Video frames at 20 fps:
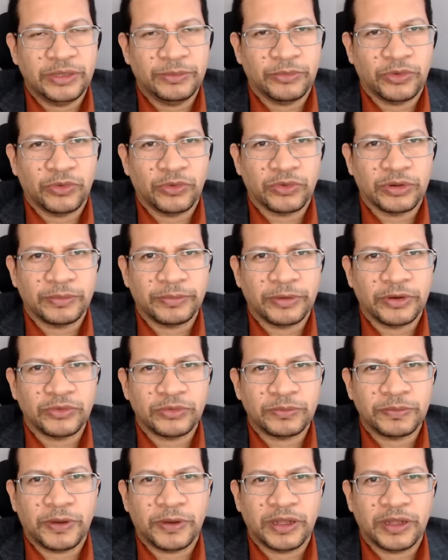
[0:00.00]
more
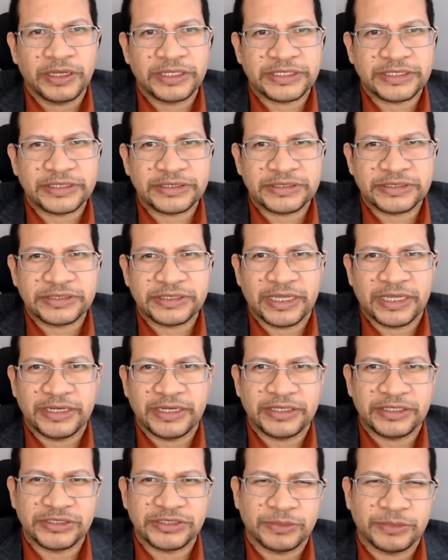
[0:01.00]
about politics than
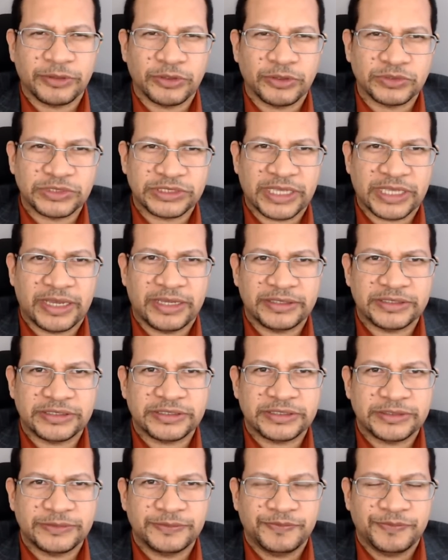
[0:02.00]
it is about
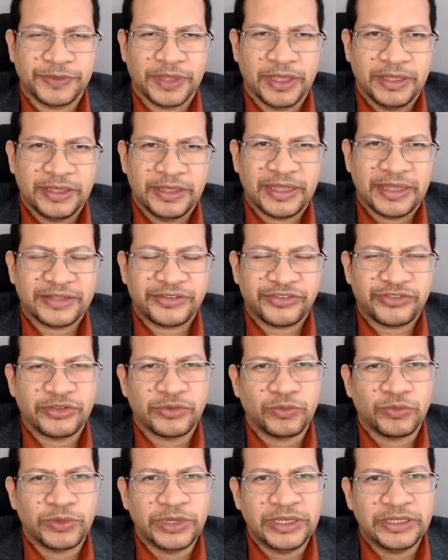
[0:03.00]
science? That's the
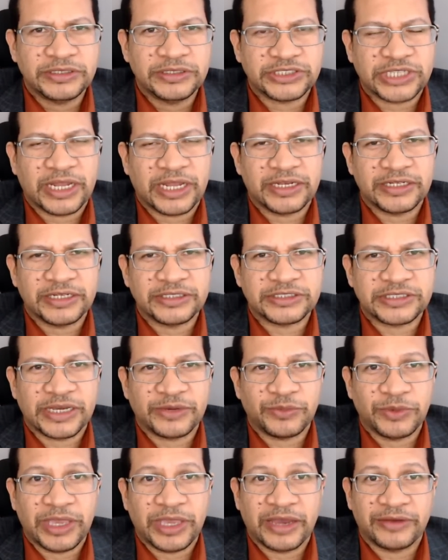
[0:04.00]
real challenge
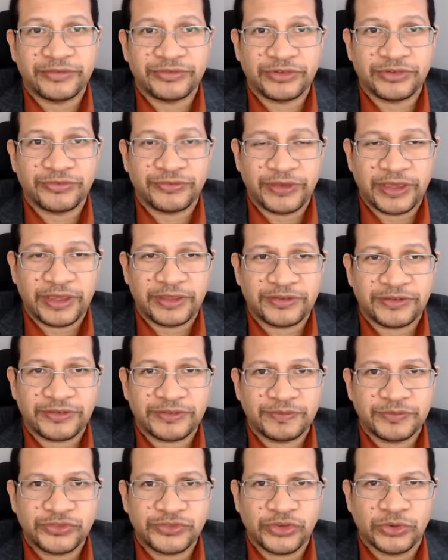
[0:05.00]
that we have to face.
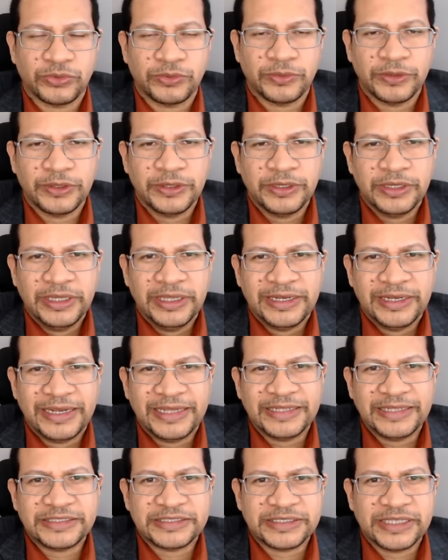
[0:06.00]
So
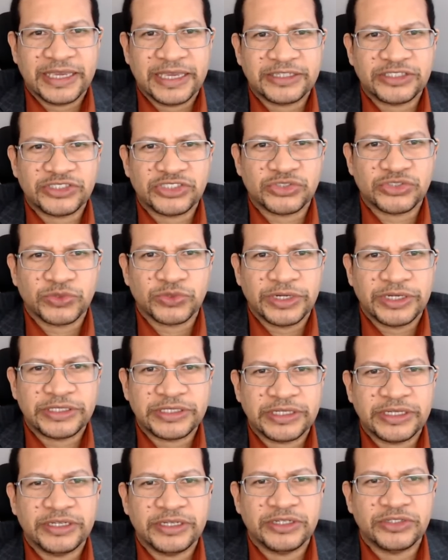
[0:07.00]
let's get straight
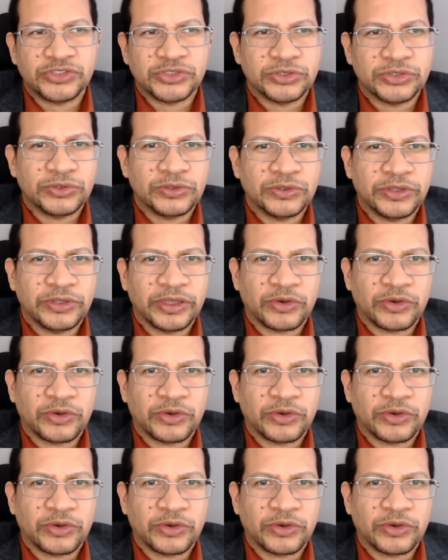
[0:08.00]
into the